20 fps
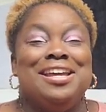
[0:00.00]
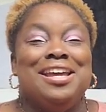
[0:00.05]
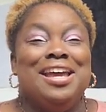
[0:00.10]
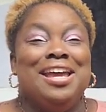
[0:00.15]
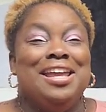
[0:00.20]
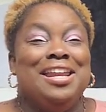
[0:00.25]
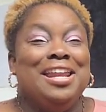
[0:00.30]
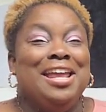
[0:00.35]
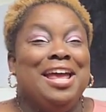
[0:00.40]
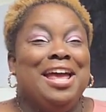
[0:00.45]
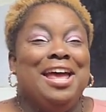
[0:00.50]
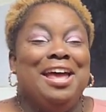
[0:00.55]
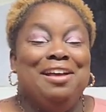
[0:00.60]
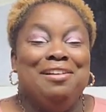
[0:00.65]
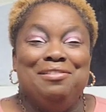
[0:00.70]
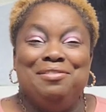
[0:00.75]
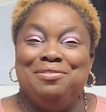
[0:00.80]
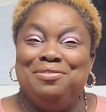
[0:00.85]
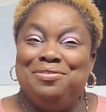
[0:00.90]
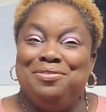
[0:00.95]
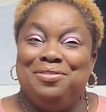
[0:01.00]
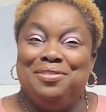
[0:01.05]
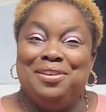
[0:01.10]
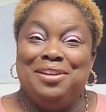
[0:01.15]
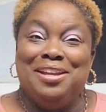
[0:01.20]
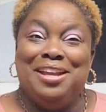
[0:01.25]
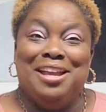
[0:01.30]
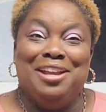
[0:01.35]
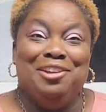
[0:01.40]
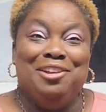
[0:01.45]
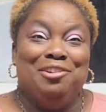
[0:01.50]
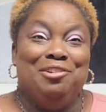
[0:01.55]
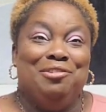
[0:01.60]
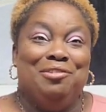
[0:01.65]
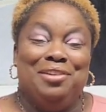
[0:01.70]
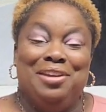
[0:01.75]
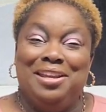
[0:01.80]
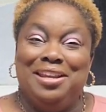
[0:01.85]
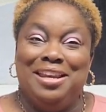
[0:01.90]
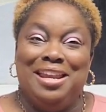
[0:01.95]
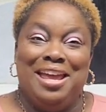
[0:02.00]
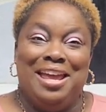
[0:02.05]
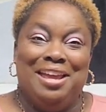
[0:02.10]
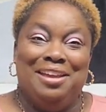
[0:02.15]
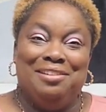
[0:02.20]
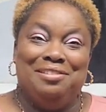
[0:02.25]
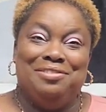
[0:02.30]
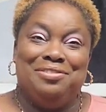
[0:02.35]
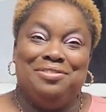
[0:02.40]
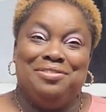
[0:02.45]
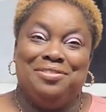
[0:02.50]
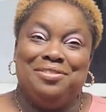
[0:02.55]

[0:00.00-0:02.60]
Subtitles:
and have a great life.